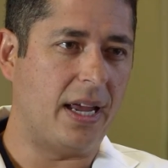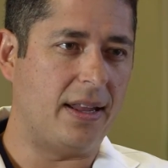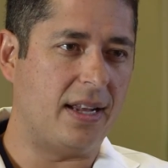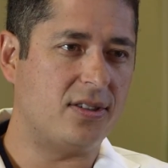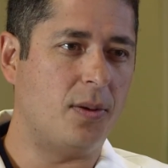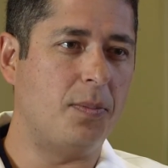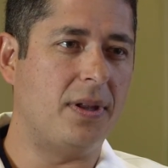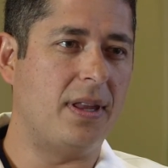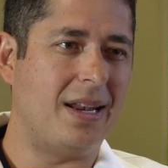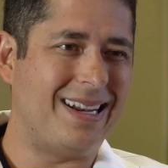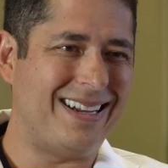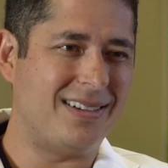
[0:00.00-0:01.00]
and that's something
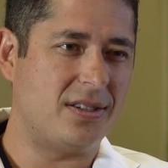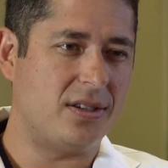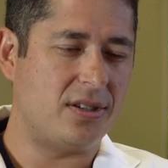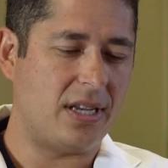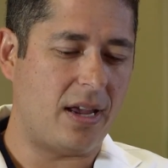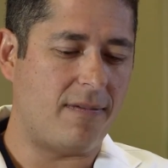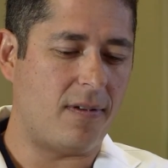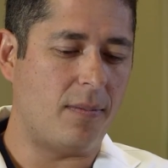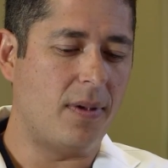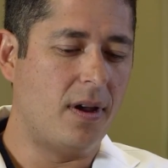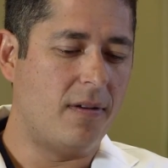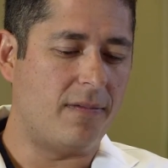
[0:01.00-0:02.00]
that needs to stay from,